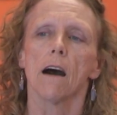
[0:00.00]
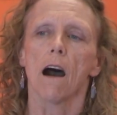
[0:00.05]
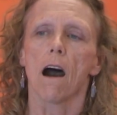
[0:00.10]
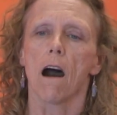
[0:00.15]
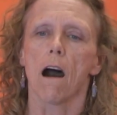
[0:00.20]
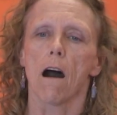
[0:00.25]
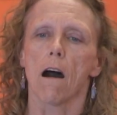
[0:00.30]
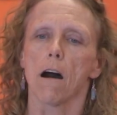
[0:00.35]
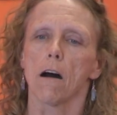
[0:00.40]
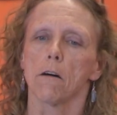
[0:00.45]

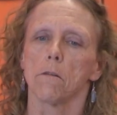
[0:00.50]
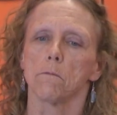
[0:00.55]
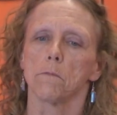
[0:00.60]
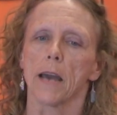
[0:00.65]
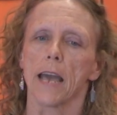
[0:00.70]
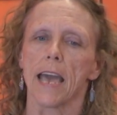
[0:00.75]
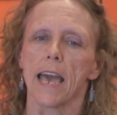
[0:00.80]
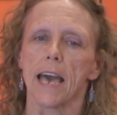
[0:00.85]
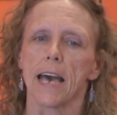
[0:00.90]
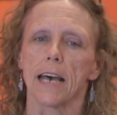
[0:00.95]

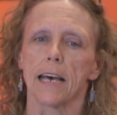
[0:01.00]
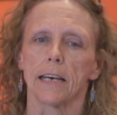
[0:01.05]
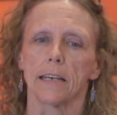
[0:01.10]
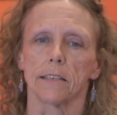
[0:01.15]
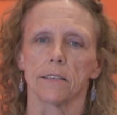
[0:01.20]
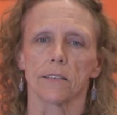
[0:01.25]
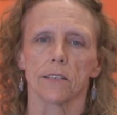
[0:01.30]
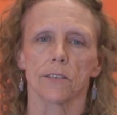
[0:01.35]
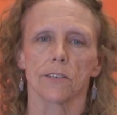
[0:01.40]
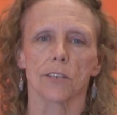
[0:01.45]

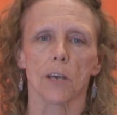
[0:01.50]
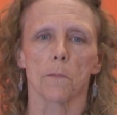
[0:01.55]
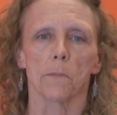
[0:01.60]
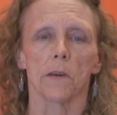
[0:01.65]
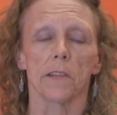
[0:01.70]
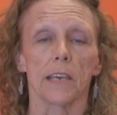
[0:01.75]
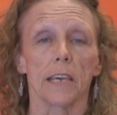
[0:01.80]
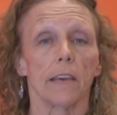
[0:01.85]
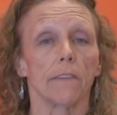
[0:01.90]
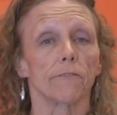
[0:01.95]
and some
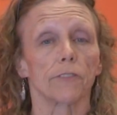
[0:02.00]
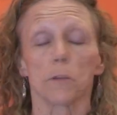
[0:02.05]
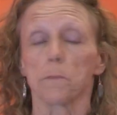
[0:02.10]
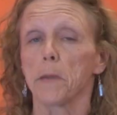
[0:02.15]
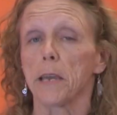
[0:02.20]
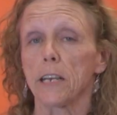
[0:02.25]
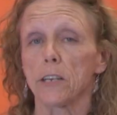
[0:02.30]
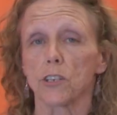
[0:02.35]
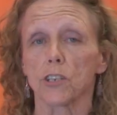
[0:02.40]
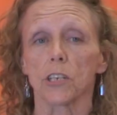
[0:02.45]
of the
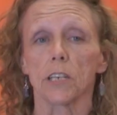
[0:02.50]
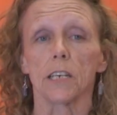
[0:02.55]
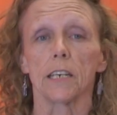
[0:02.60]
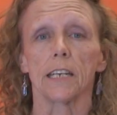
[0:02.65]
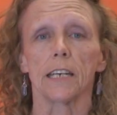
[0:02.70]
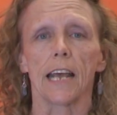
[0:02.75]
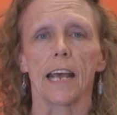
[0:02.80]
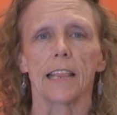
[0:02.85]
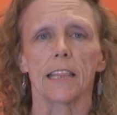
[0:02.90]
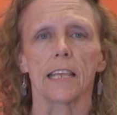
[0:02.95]

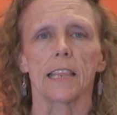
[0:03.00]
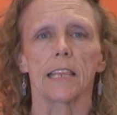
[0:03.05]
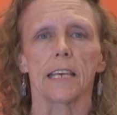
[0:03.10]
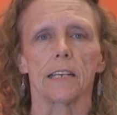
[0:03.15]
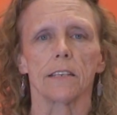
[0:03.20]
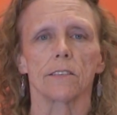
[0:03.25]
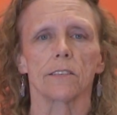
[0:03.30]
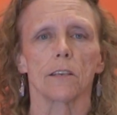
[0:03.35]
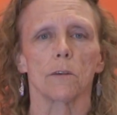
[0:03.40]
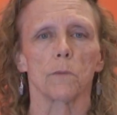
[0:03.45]
inflammation and the
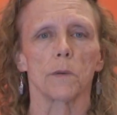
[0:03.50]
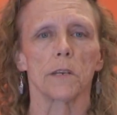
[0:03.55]
things that